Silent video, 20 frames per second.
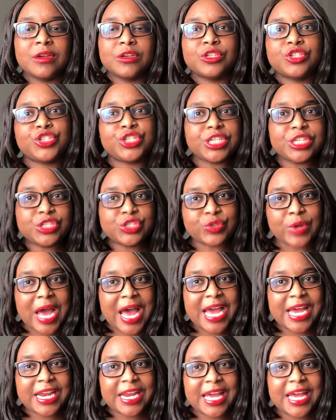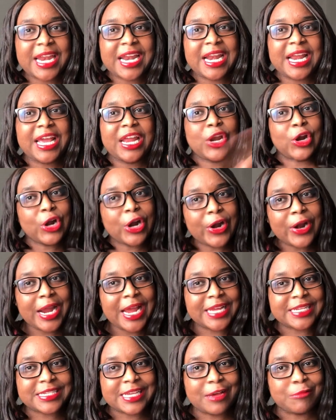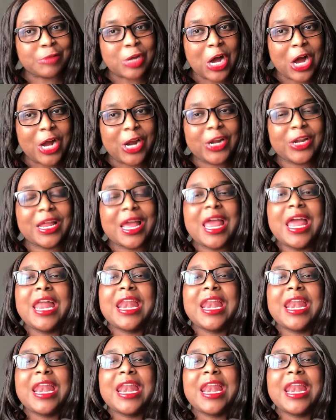she tried and it ate her ATM card.